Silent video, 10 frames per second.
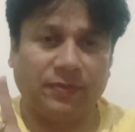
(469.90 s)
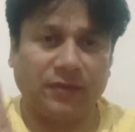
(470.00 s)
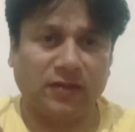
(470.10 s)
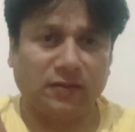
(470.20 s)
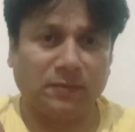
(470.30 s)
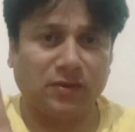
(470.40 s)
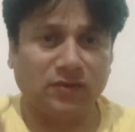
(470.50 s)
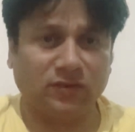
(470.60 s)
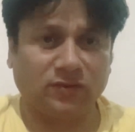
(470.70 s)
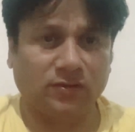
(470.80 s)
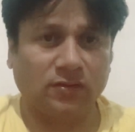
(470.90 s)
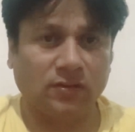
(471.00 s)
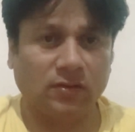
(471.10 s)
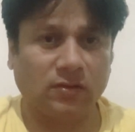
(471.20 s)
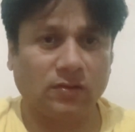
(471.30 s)
a minister
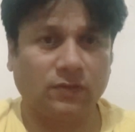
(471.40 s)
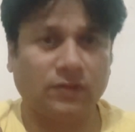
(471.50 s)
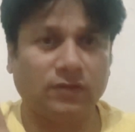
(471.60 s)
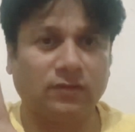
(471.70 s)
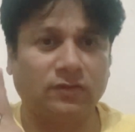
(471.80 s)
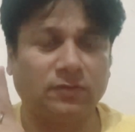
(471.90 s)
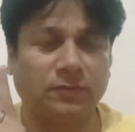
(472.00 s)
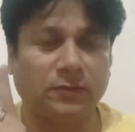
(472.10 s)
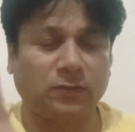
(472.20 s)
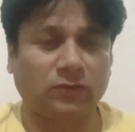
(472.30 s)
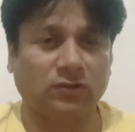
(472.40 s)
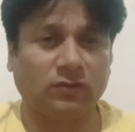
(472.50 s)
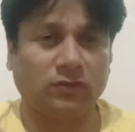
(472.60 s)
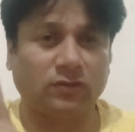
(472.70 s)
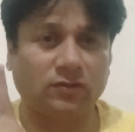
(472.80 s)
when this proposal
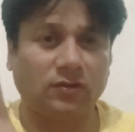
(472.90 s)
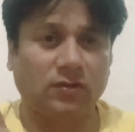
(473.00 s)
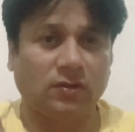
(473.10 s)
was